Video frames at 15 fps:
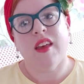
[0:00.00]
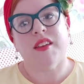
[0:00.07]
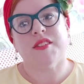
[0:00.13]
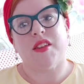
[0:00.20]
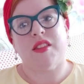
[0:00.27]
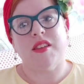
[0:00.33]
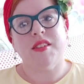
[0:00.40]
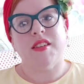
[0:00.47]

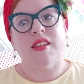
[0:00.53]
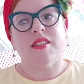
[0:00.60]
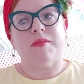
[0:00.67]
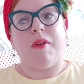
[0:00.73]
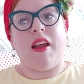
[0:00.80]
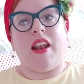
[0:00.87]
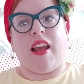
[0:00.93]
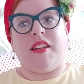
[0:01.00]
So this is
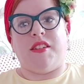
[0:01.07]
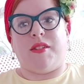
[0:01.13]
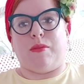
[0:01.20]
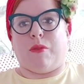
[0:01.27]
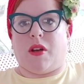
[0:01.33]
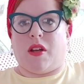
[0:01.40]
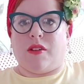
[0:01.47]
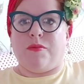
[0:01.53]
my
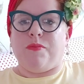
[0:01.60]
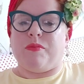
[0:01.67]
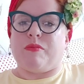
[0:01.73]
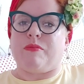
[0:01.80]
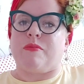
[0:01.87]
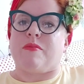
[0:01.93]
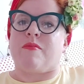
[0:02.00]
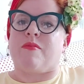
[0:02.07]
latest one,
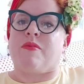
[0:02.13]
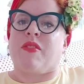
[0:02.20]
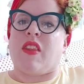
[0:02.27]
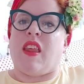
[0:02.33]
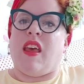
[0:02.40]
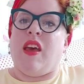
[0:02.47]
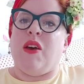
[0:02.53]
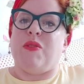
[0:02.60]

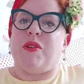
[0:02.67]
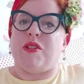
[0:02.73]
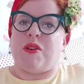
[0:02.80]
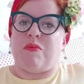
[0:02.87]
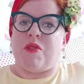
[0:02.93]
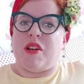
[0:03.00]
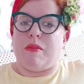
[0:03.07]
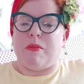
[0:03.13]
which
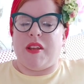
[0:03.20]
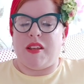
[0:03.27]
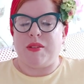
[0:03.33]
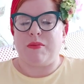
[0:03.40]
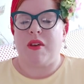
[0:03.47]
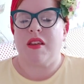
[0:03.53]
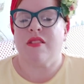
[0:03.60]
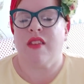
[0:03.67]
I'm really
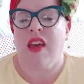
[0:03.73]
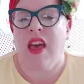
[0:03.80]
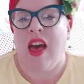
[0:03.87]
pleased with.